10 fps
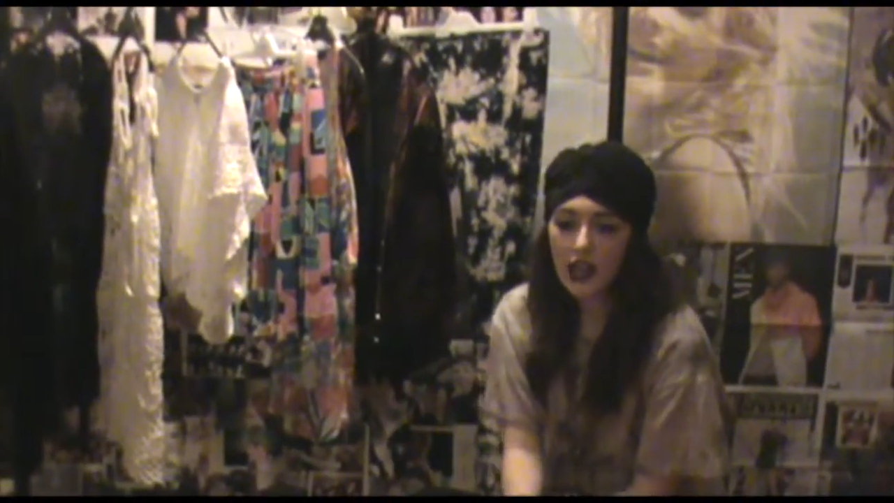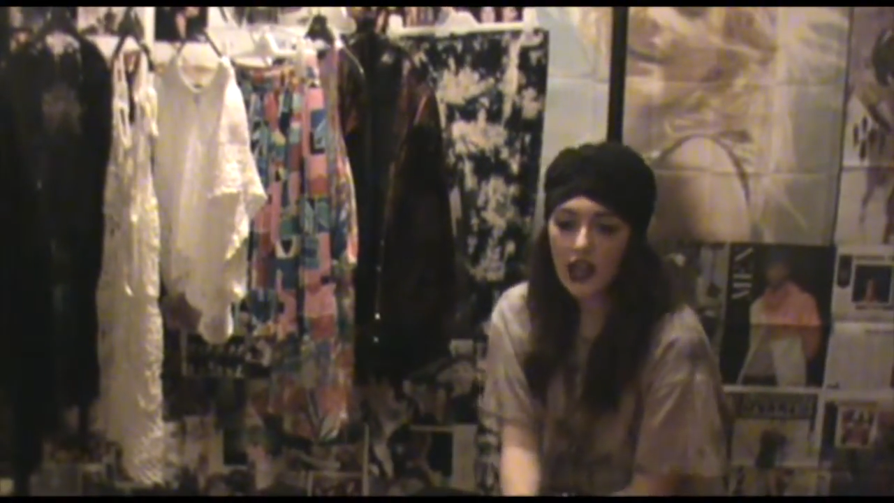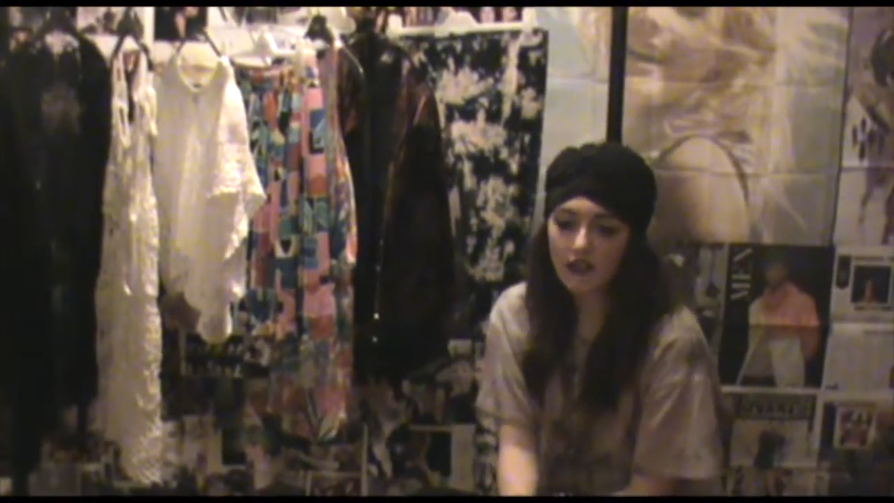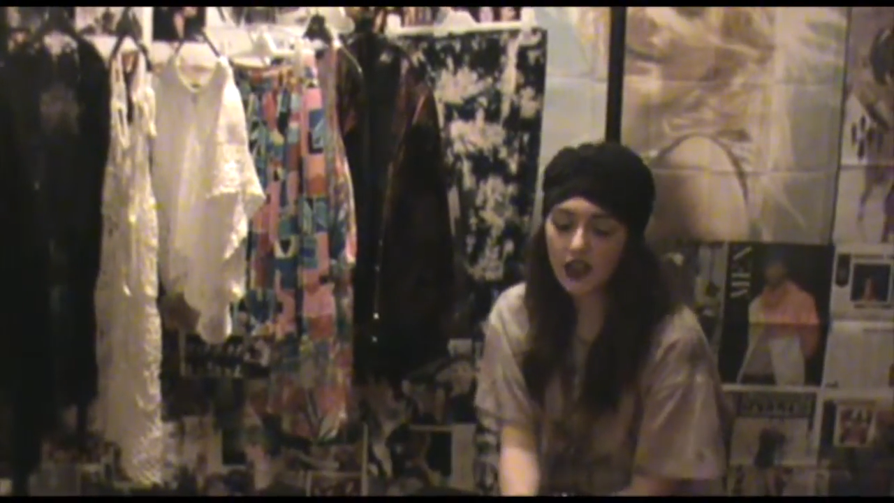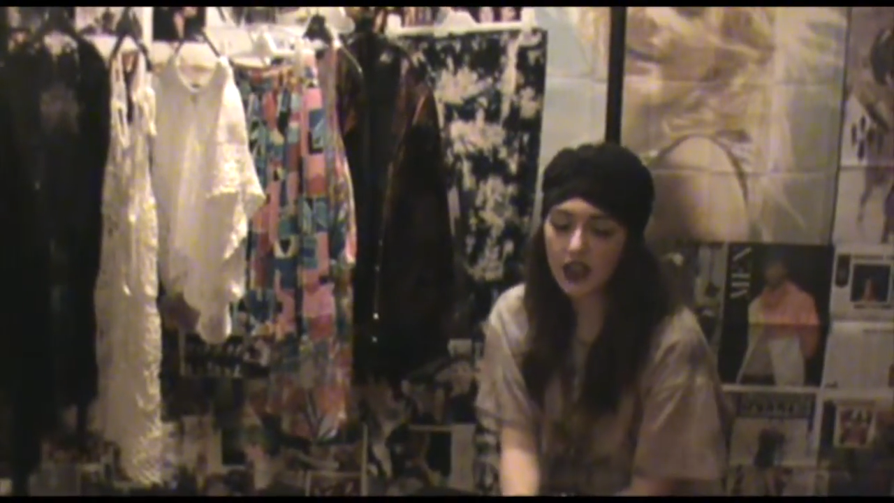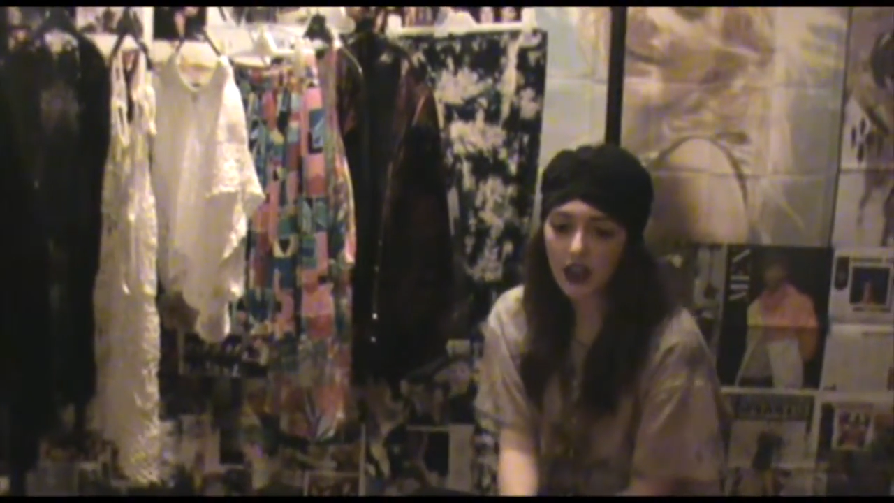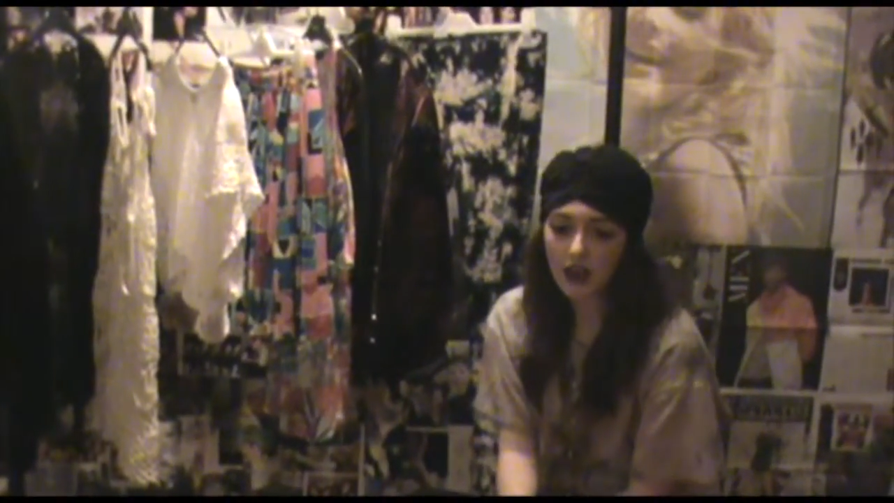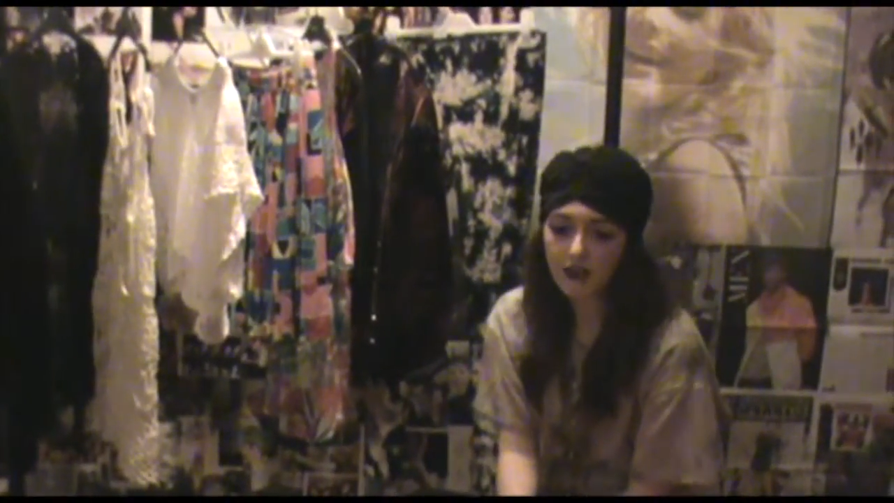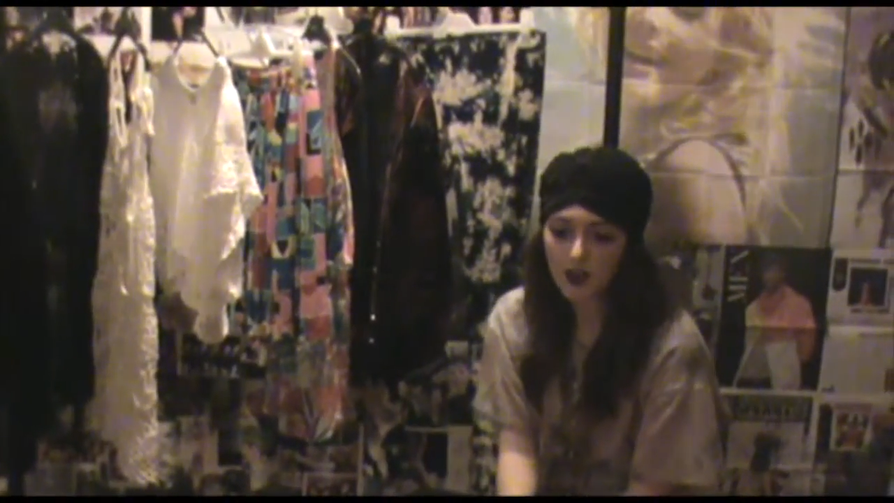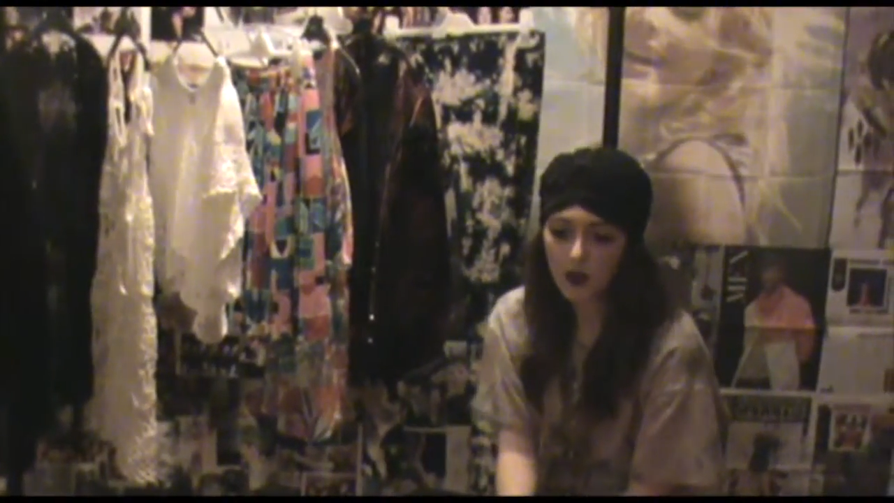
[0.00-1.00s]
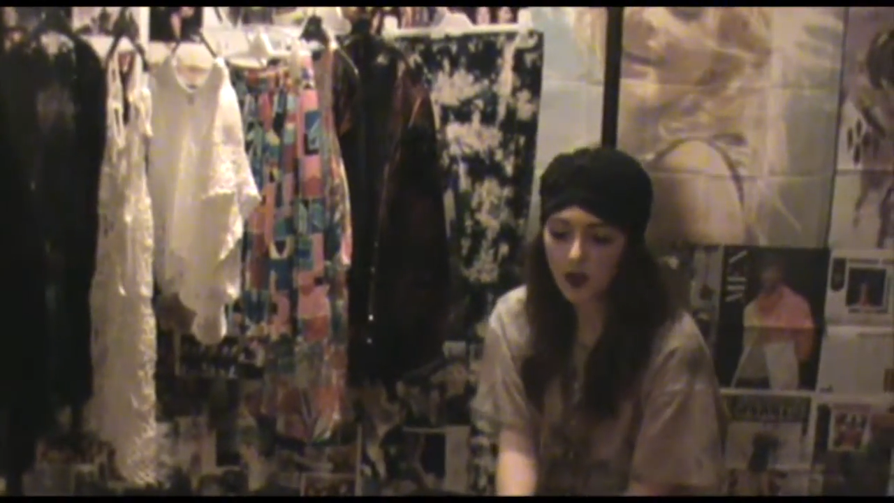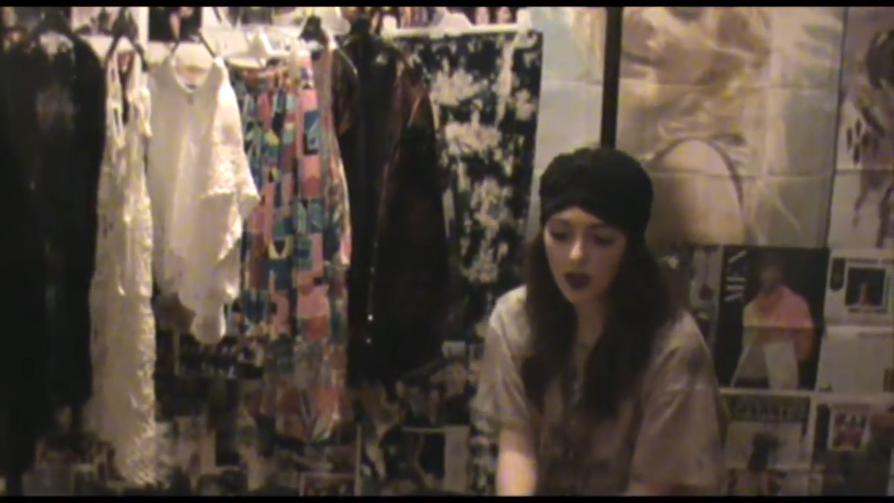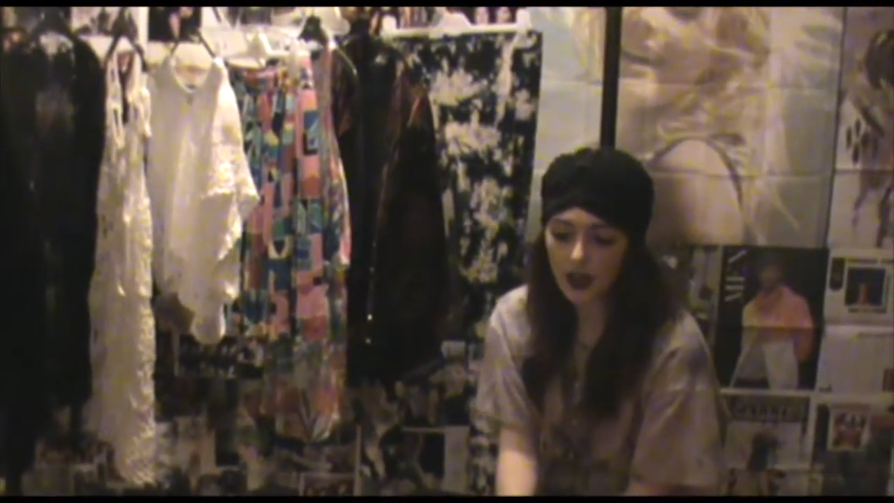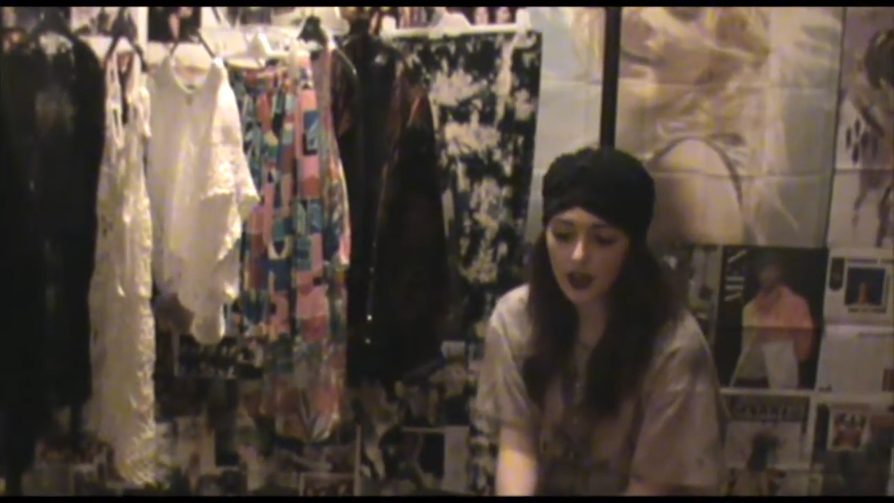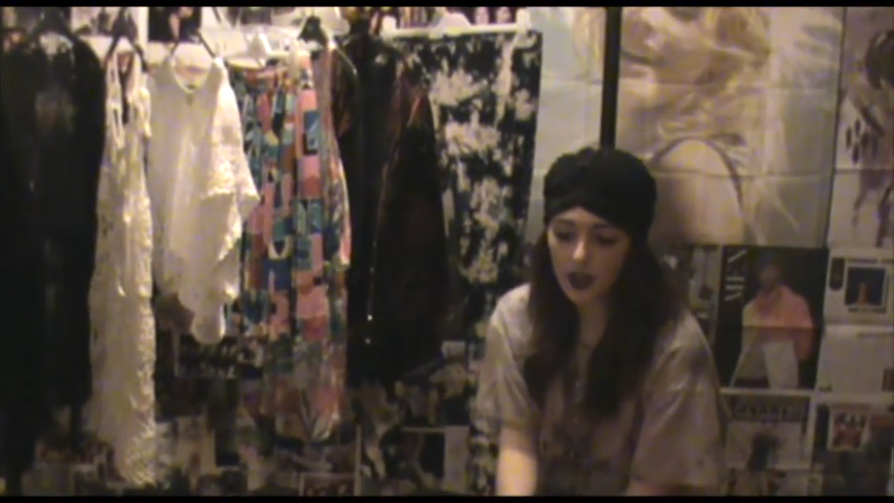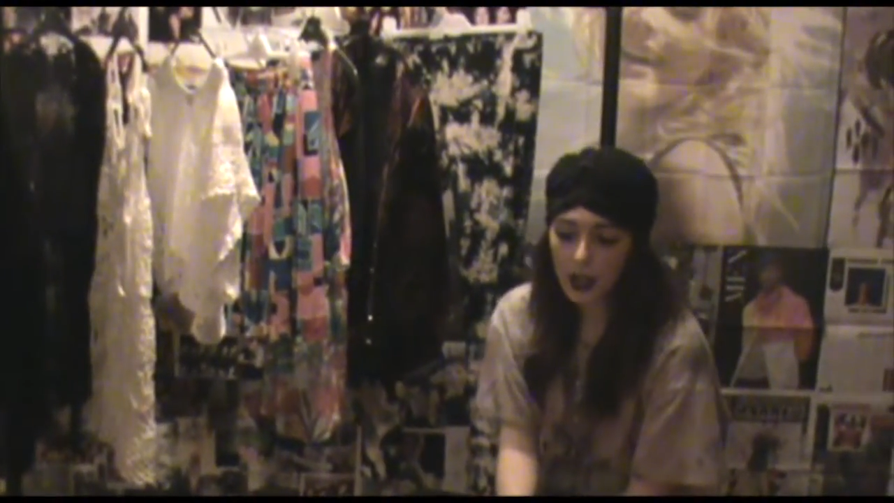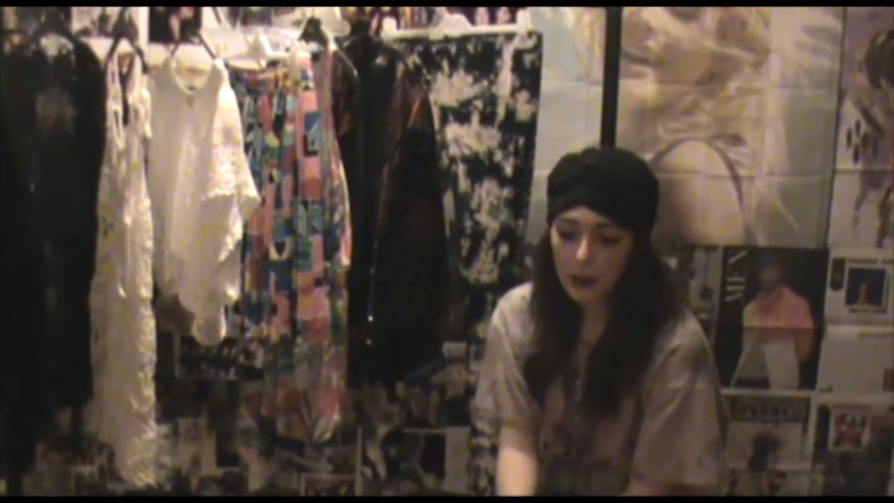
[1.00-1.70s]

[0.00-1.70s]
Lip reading: And really I feel like